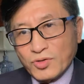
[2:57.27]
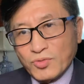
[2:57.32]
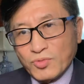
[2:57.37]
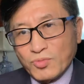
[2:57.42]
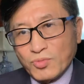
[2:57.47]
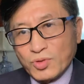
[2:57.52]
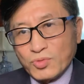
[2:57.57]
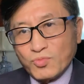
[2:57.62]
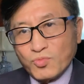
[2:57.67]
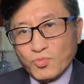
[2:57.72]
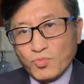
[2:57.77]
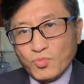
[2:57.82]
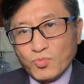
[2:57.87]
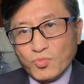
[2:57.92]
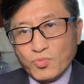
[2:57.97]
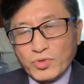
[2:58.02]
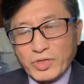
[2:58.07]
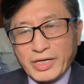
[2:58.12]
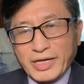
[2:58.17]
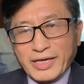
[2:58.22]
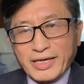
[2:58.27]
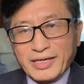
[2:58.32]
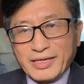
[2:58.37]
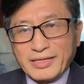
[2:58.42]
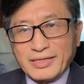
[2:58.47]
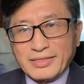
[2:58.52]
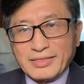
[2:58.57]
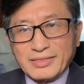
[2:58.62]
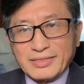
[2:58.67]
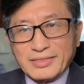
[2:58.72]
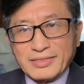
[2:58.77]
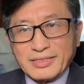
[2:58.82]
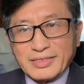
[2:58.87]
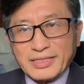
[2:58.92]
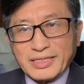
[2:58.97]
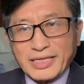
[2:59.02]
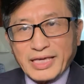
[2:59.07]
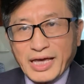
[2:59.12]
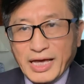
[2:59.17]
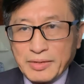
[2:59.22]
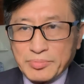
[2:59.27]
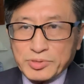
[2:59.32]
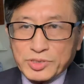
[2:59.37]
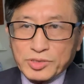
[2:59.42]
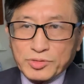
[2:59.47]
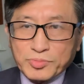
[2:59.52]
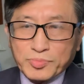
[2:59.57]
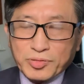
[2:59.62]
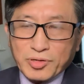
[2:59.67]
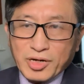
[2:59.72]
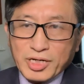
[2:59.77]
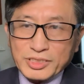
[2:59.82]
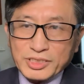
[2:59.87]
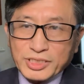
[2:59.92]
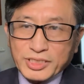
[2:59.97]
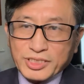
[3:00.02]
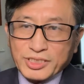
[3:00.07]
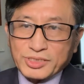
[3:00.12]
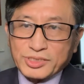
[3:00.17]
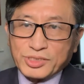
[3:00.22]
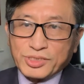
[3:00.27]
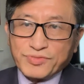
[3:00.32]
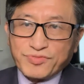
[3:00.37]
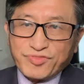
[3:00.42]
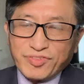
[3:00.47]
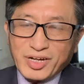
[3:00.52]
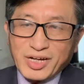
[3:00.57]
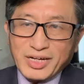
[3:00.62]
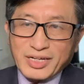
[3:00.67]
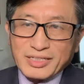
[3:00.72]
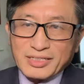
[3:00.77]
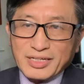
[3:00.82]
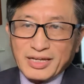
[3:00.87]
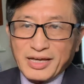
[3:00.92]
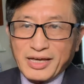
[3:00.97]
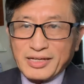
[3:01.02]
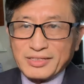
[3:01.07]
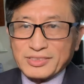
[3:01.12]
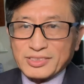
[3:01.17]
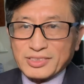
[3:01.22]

When a capital project is defined at